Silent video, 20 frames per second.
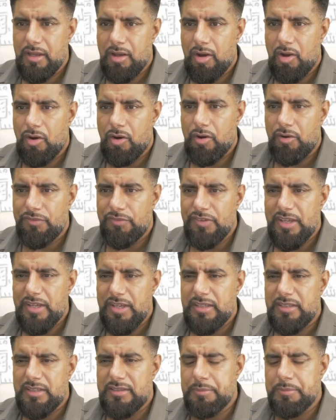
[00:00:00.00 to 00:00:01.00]
of
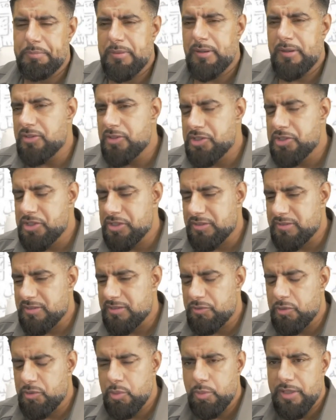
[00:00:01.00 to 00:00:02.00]
the Persians
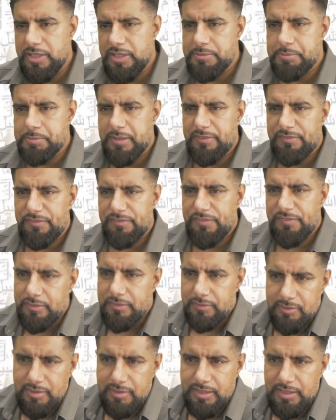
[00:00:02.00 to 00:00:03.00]
have always been
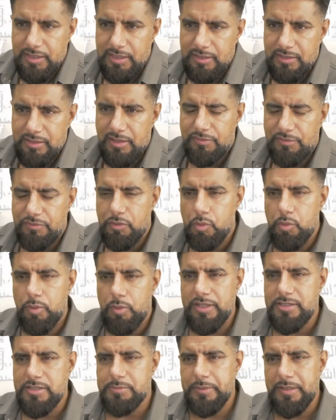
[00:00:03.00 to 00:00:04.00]
filthy. They've
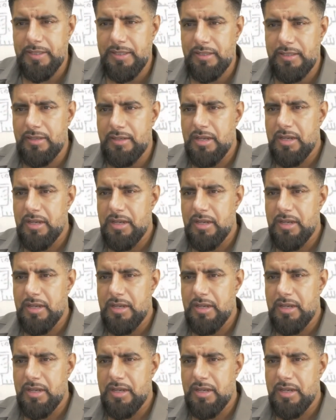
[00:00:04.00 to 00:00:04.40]
always been